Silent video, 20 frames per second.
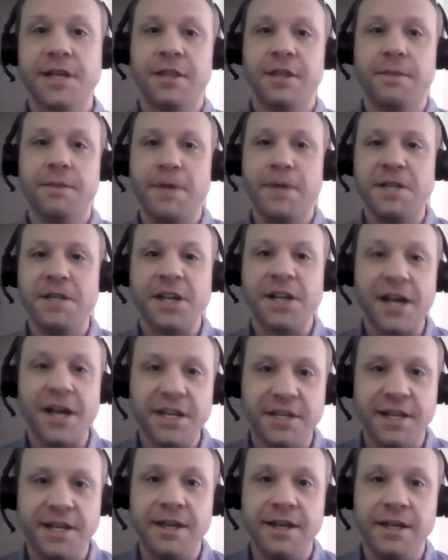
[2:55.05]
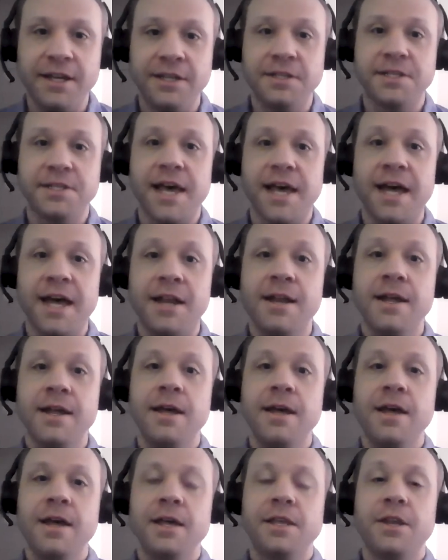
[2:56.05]
And the basic idea is that,
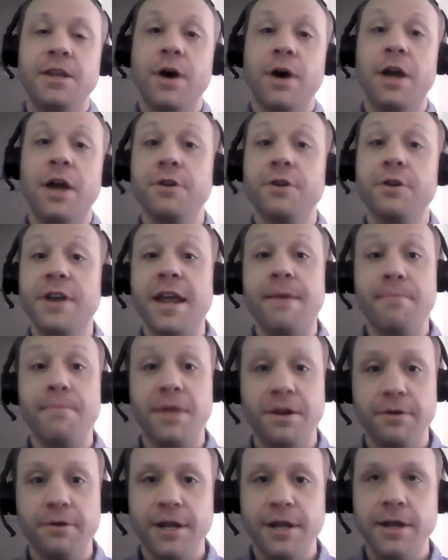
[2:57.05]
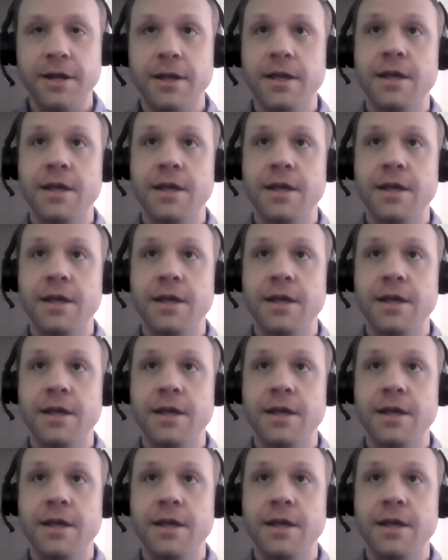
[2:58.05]
you know, under net metering,